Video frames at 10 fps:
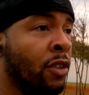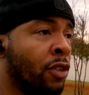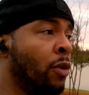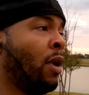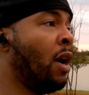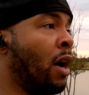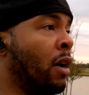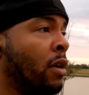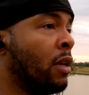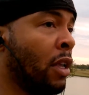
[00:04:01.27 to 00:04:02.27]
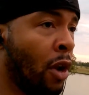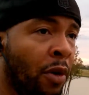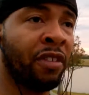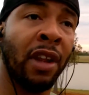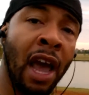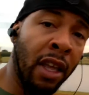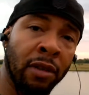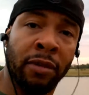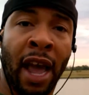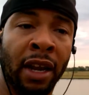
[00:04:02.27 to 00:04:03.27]
to uh you know it's a
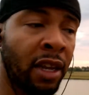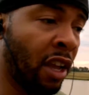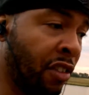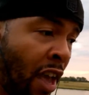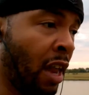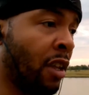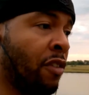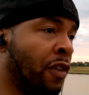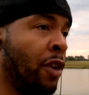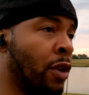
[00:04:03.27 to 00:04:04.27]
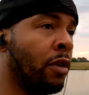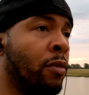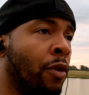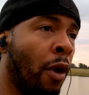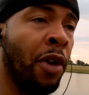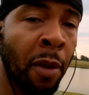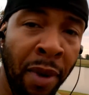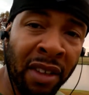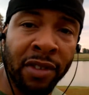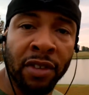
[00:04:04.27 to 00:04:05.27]
90 90 day challenge for you to grow your
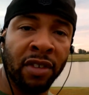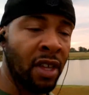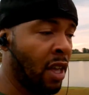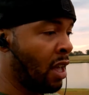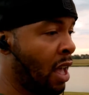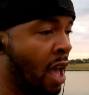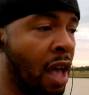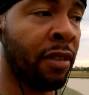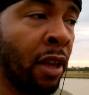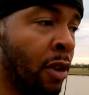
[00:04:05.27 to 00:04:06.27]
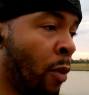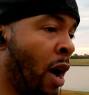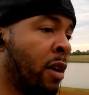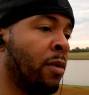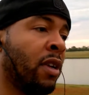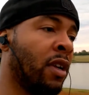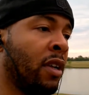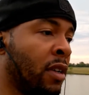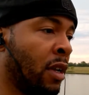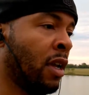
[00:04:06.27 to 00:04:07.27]
business i say you're welcome to
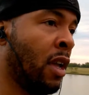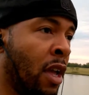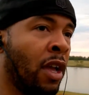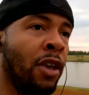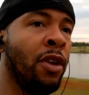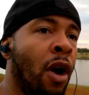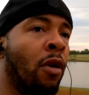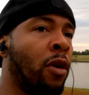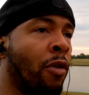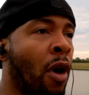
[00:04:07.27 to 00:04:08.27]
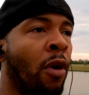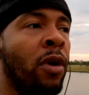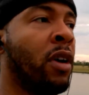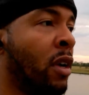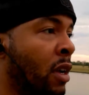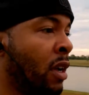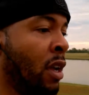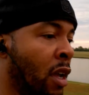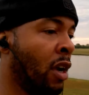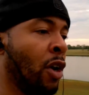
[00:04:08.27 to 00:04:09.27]
you know grow
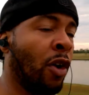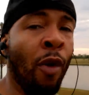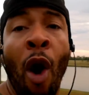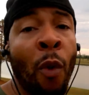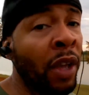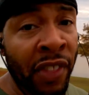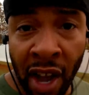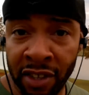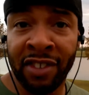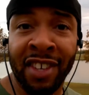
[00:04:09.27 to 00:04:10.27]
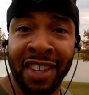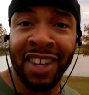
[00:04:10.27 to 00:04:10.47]
grow with us